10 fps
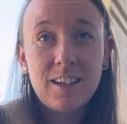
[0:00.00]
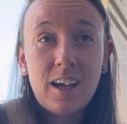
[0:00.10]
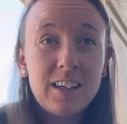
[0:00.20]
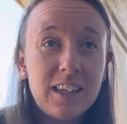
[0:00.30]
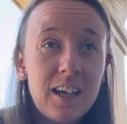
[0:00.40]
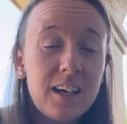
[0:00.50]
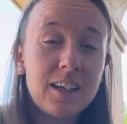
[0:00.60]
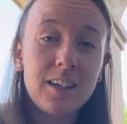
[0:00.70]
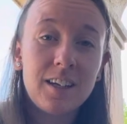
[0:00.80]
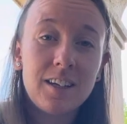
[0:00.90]
I get
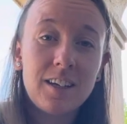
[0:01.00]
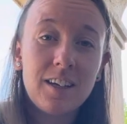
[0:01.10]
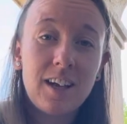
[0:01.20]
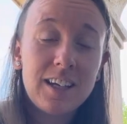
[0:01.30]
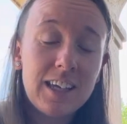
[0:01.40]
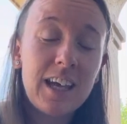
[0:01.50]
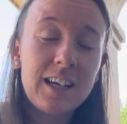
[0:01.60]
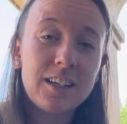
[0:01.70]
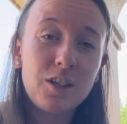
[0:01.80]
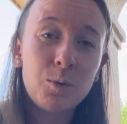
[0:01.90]
it. I get
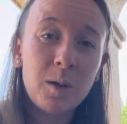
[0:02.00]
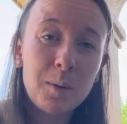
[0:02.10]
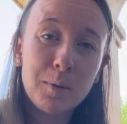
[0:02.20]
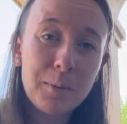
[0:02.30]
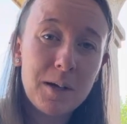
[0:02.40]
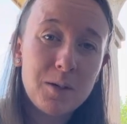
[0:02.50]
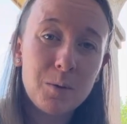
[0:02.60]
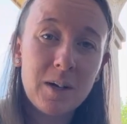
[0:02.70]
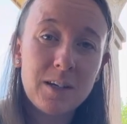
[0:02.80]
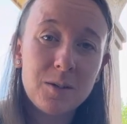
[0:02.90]
it. You want to
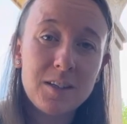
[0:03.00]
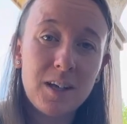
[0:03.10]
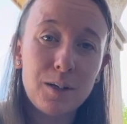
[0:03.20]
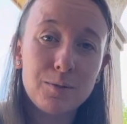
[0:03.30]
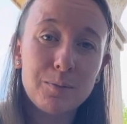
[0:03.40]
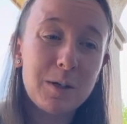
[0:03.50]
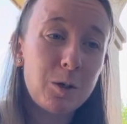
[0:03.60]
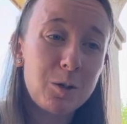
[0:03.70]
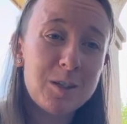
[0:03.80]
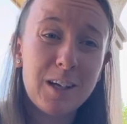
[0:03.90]
perpetuate yourself, but
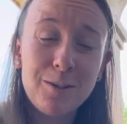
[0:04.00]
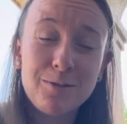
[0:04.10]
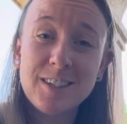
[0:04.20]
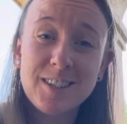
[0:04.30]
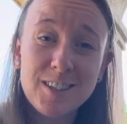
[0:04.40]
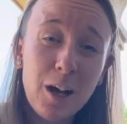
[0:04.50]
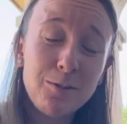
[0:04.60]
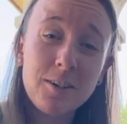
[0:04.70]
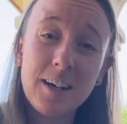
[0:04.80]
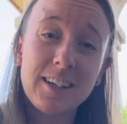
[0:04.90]
yourself is
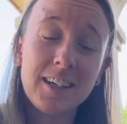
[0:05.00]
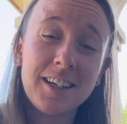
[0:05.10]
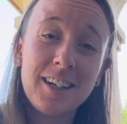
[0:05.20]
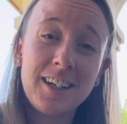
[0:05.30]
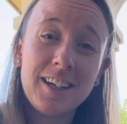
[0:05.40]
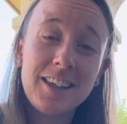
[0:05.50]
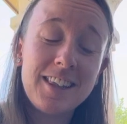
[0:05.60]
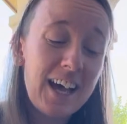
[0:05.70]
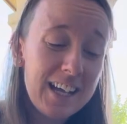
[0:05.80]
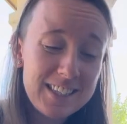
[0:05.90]
suffering.
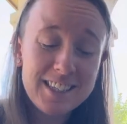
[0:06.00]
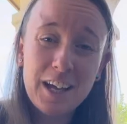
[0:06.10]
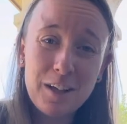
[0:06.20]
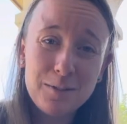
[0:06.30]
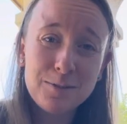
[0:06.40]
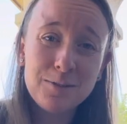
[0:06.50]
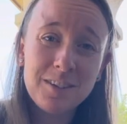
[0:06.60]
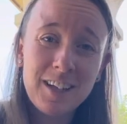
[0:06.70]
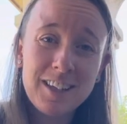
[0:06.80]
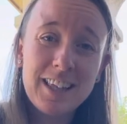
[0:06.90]
That self,
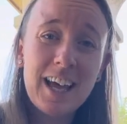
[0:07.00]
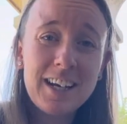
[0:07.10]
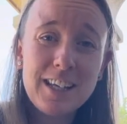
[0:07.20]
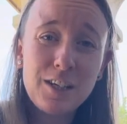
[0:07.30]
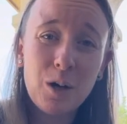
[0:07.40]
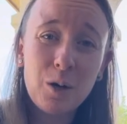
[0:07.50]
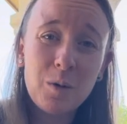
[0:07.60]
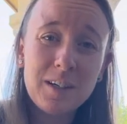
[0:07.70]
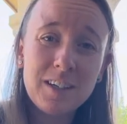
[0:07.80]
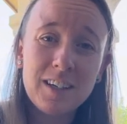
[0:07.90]
that
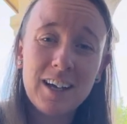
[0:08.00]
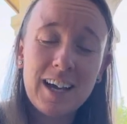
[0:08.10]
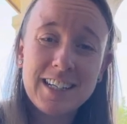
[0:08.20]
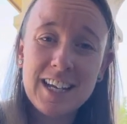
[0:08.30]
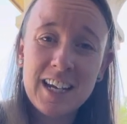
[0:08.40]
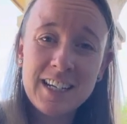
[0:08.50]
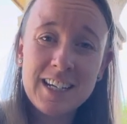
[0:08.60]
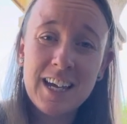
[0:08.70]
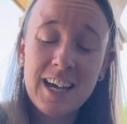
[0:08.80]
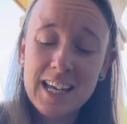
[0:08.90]
egoic
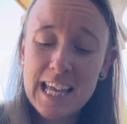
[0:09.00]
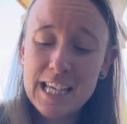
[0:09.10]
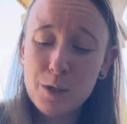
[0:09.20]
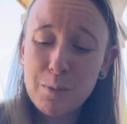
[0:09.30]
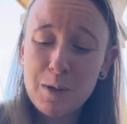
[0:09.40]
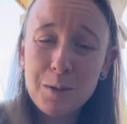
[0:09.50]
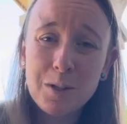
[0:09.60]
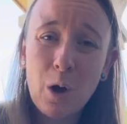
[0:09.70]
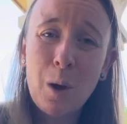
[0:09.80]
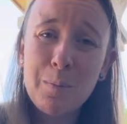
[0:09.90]
identity is built
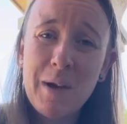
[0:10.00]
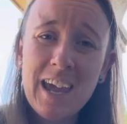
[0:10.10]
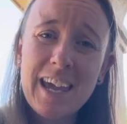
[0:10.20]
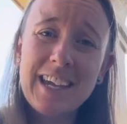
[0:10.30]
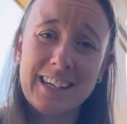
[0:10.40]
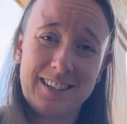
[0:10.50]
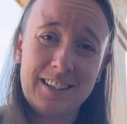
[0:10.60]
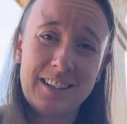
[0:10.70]
on pain.